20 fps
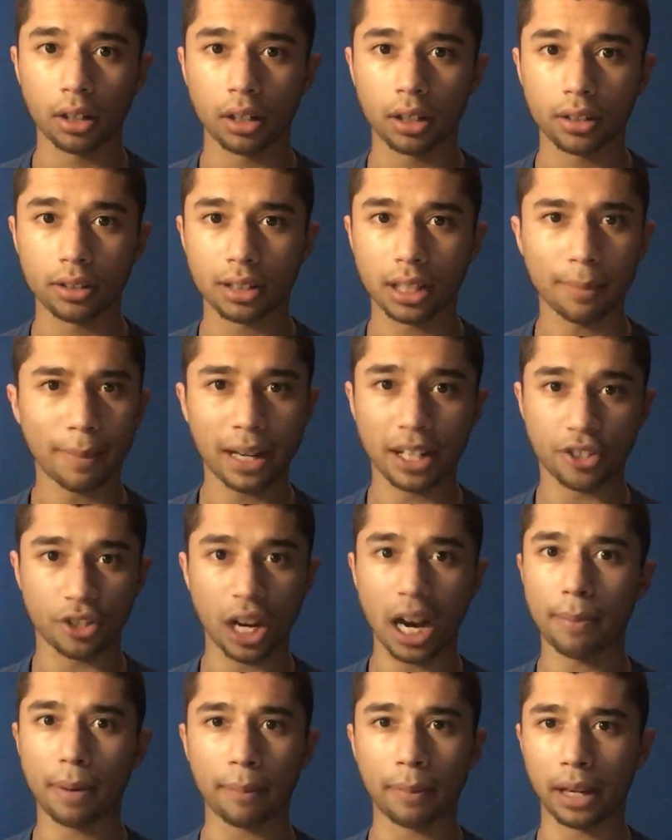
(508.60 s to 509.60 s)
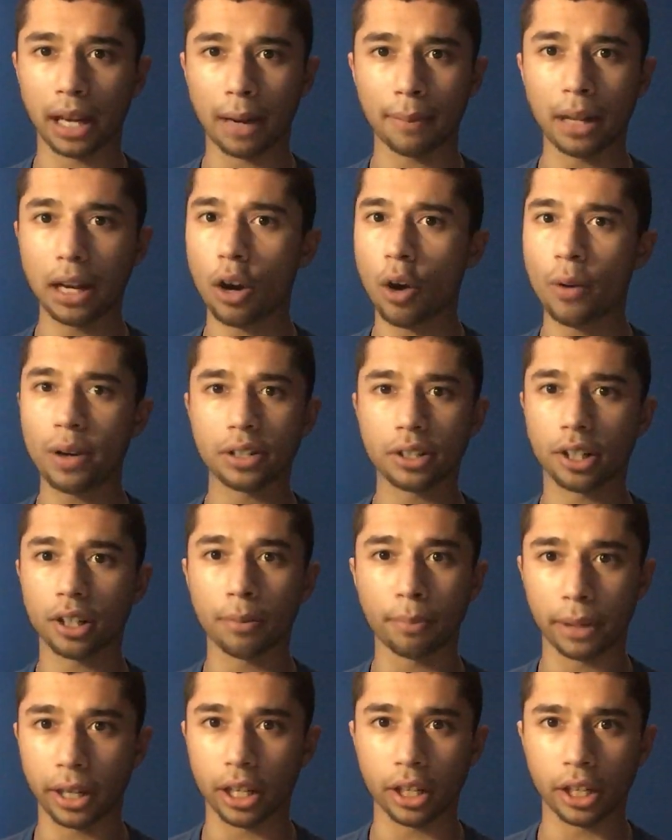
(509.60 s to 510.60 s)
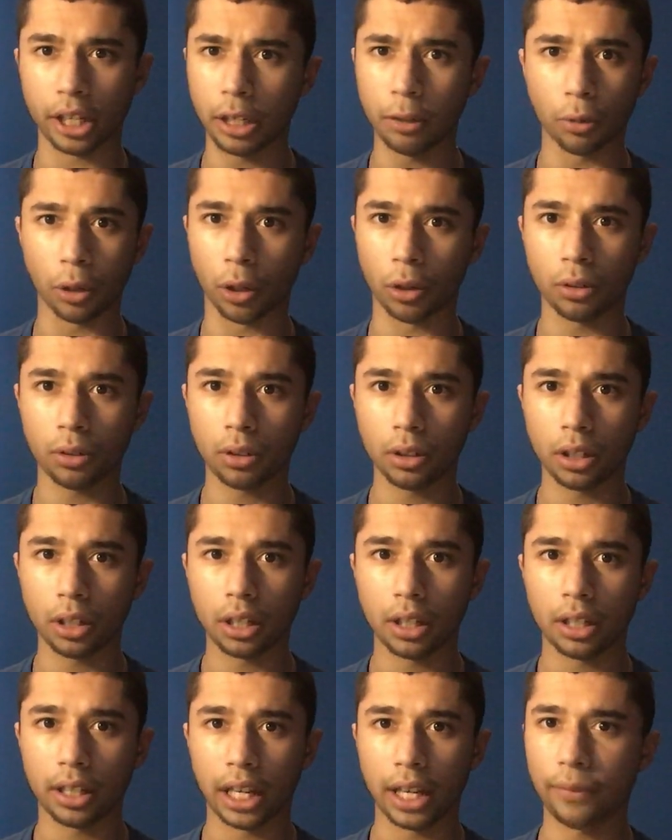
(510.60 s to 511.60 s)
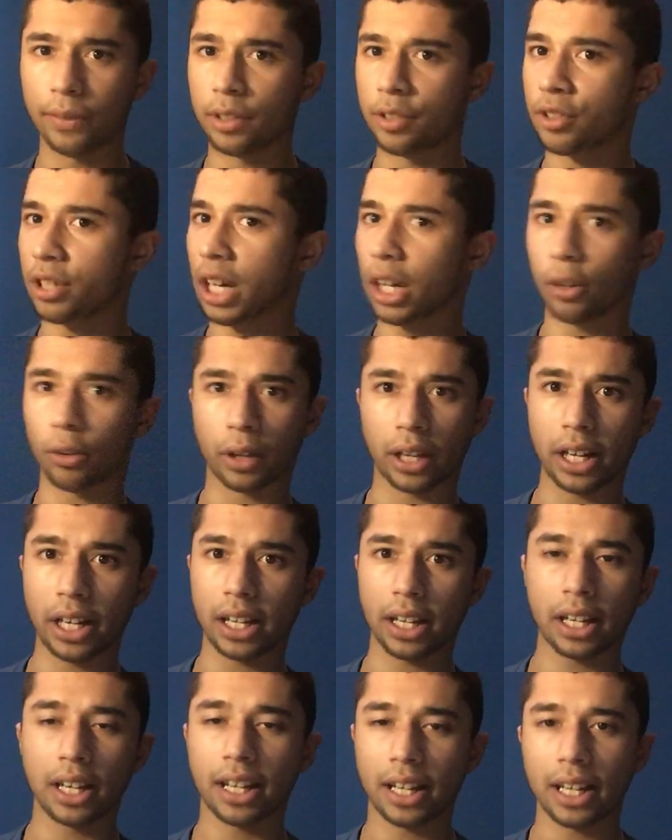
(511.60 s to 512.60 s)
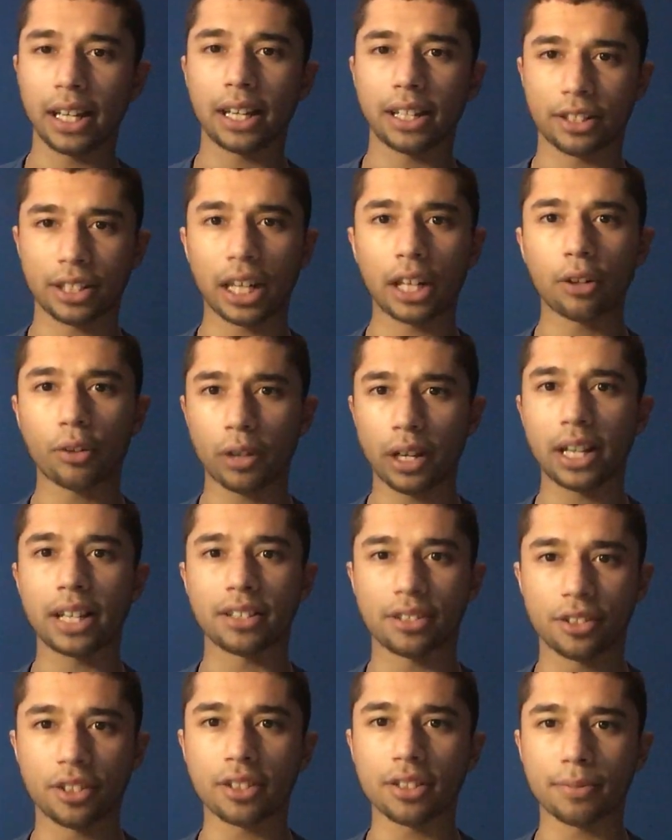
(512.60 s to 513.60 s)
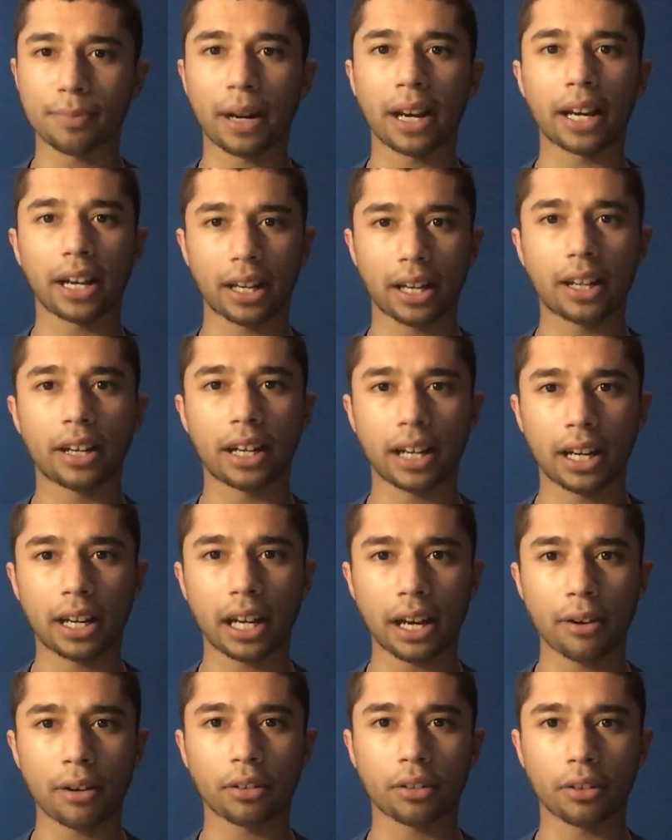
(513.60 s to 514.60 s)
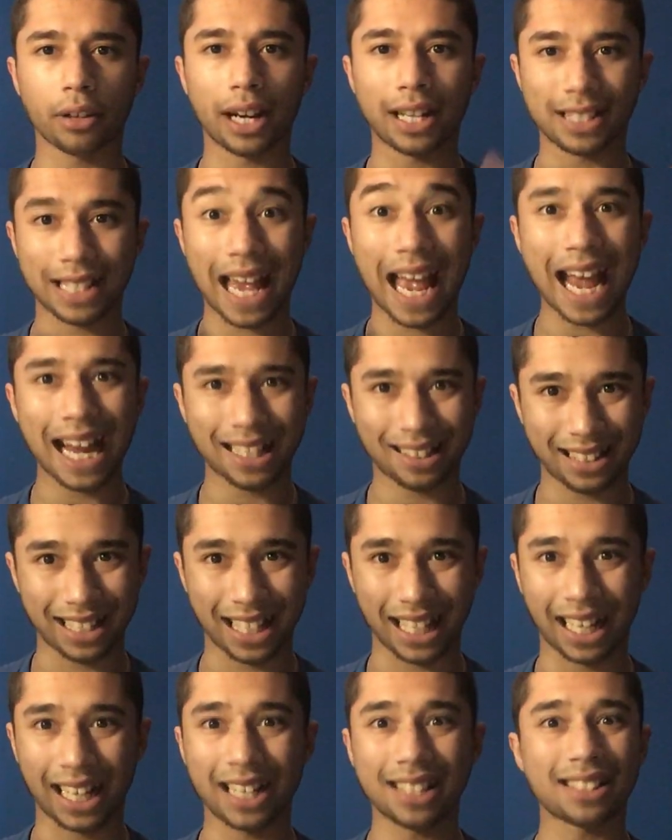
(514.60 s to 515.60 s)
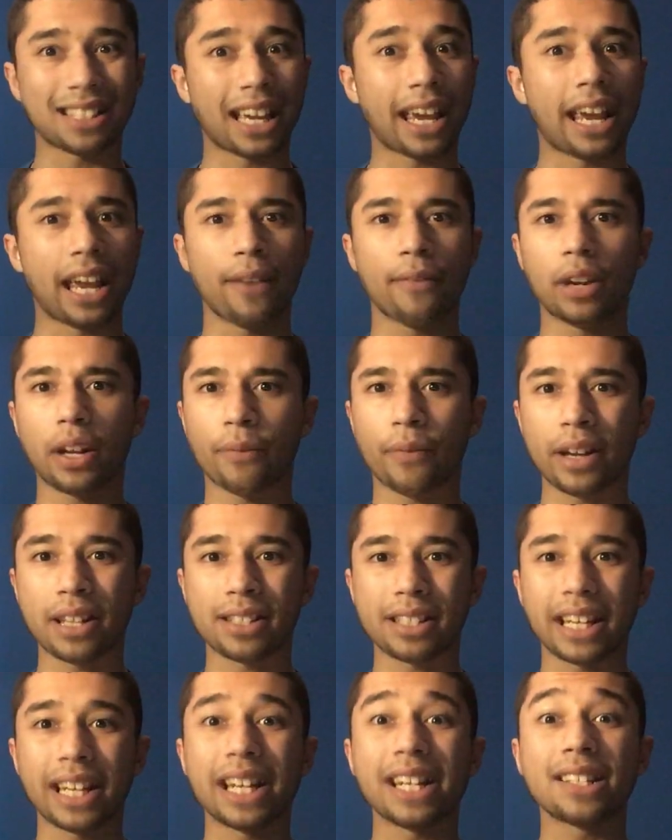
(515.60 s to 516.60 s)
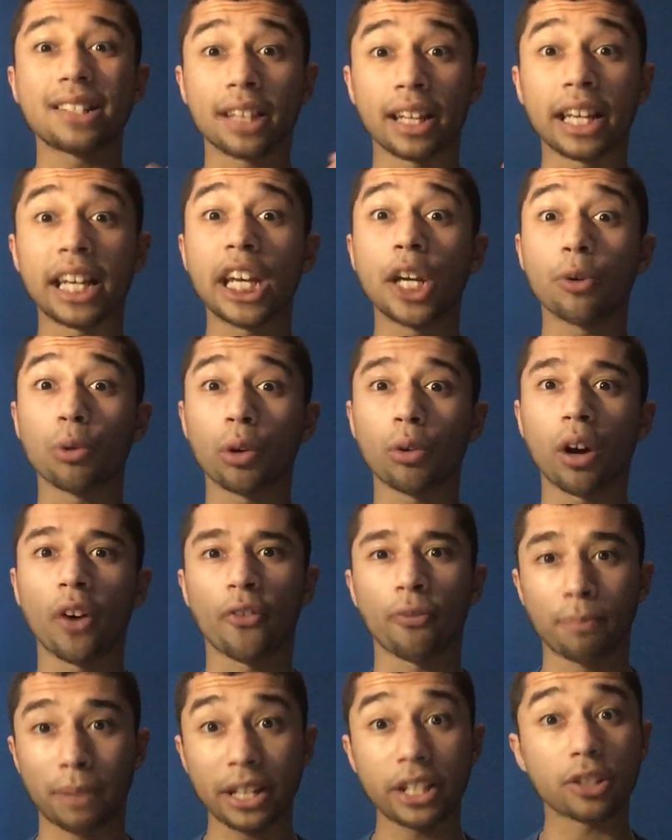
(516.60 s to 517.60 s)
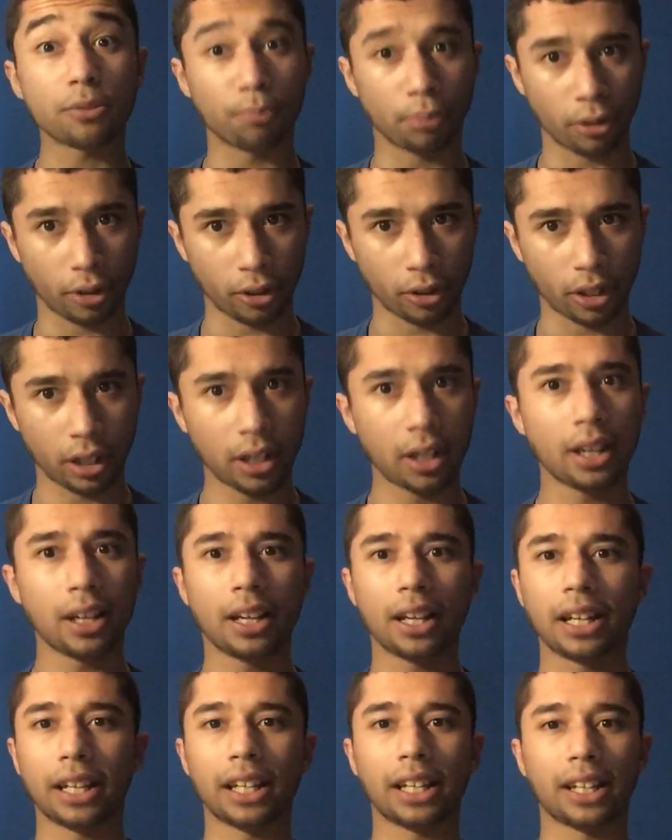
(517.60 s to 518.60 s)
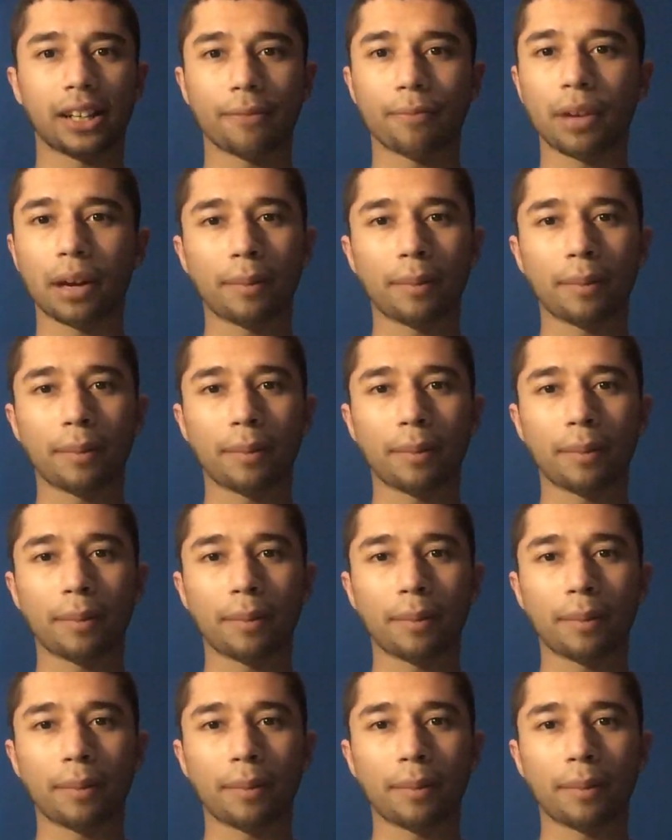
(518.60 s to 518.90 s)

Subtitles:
It's not my job. I mean, I'm not always gonna be a hero. Even Shadow is just my character as acting. Even if I say he's the hero of Pittsburgh, he